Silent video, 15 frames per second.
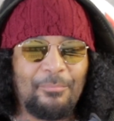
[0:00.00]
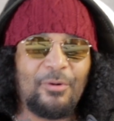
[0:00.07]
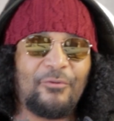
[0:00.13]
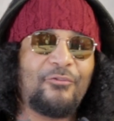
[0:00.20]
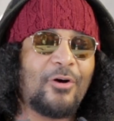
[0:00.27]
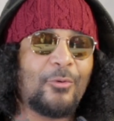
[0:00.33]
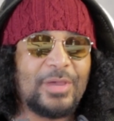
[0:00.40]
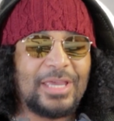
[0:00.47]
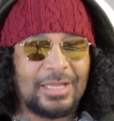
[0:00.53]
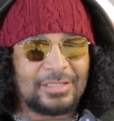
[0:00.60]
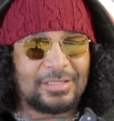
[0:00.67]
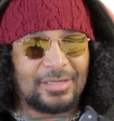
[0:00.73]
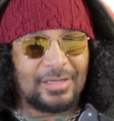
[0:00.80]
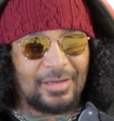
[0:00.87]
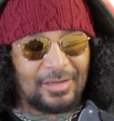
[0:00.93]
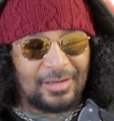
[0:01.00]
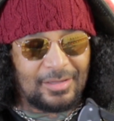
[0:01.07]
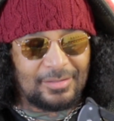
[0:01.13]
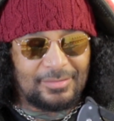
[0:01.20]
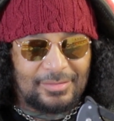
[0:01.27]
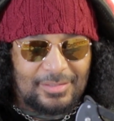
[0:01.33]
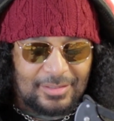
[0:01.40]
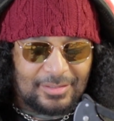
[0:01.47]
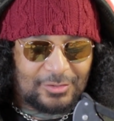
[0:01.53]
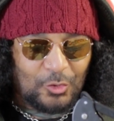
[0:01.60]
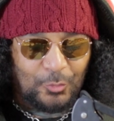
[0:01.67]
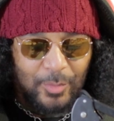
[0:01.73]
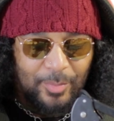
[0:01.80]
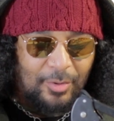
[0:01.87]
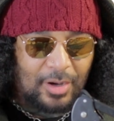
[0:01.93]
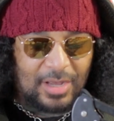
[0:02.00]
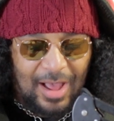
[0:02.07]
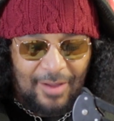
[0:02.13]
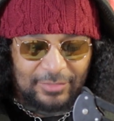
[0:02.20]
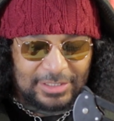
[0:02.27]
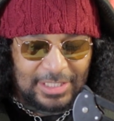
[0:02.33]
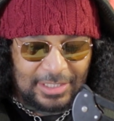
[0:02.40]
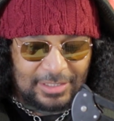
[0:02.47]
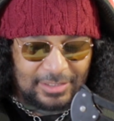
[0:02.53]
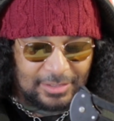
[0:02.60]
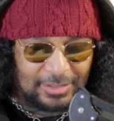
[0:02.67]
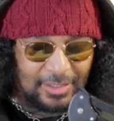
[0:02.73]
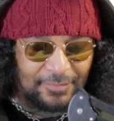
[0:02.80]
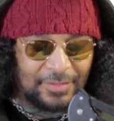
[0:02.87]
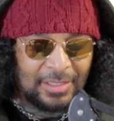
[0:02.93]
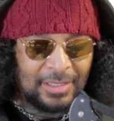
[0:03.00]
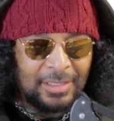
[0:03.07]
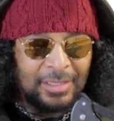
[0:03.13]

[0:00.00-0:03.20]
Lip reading: Before we get into the Super Bowl conversation stuff,